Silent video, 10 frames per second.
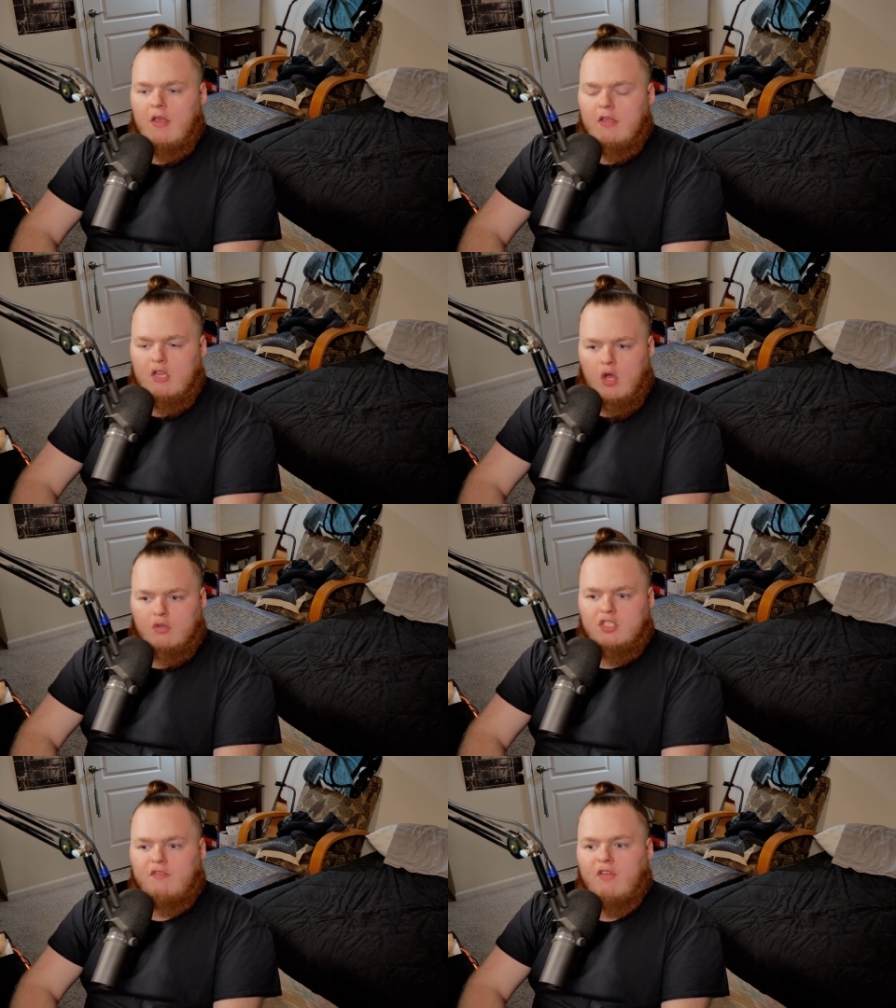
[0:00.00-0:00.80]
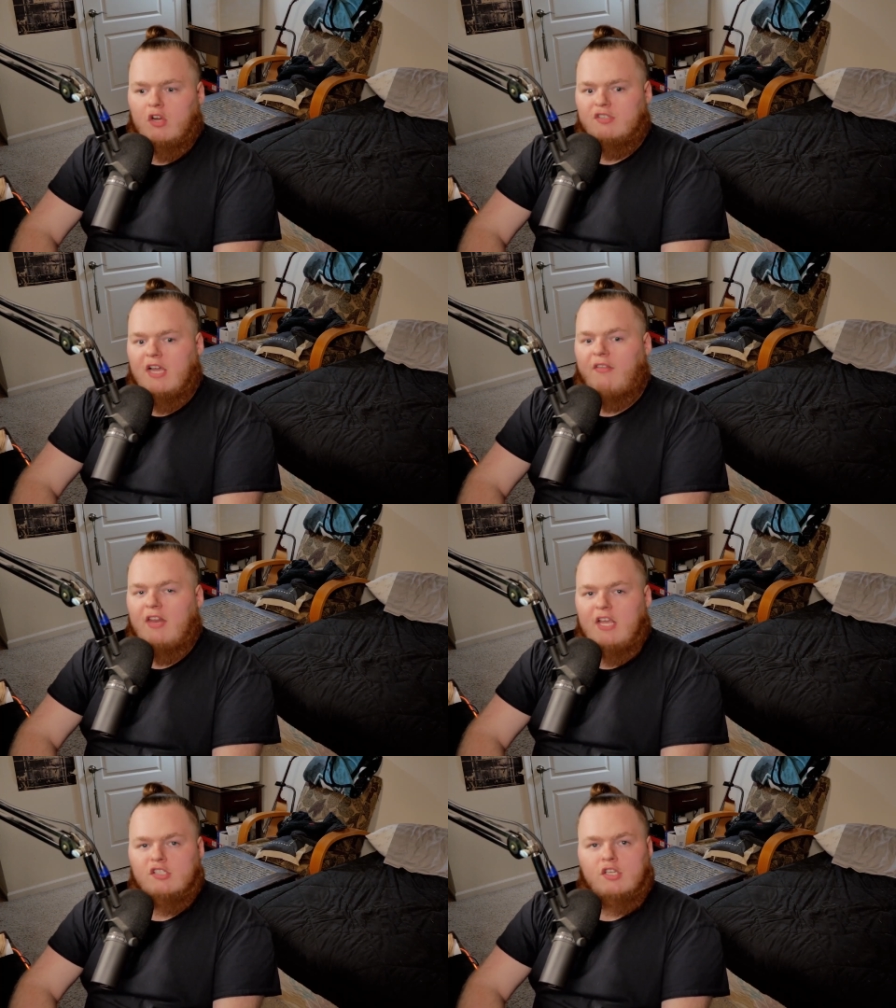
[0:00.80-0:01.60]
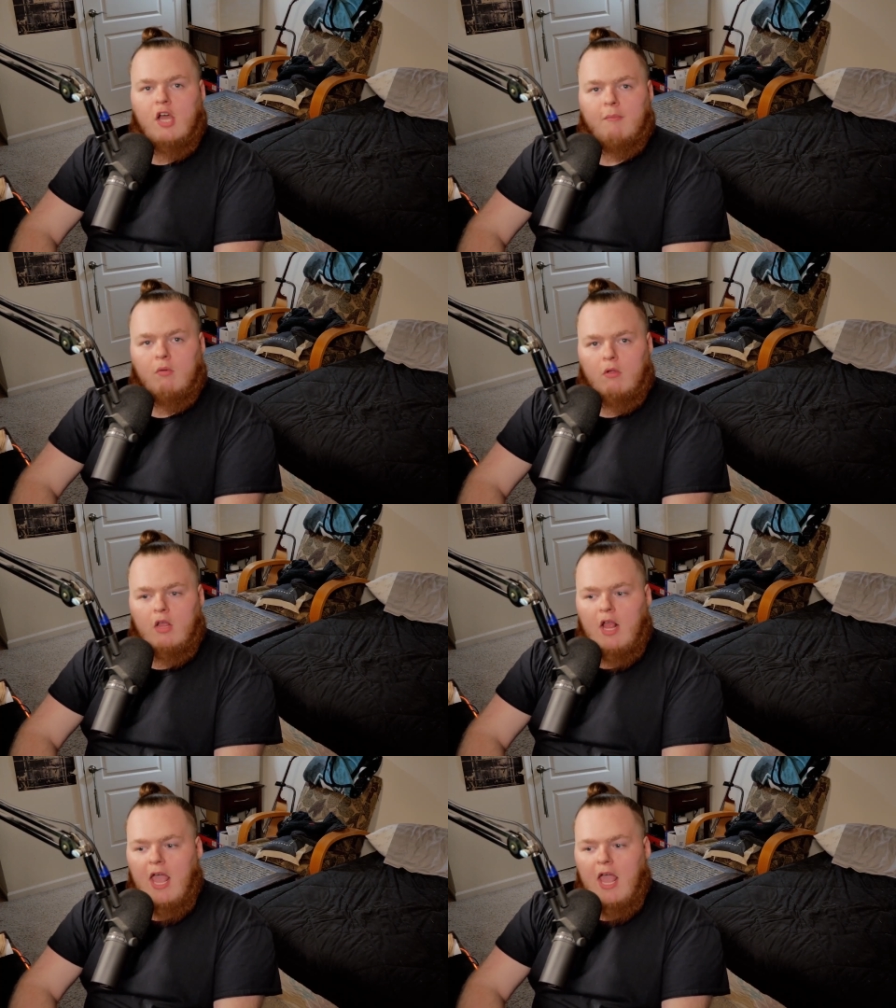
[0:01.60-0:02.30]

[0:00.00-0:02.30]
you know, she figures out that he's a double.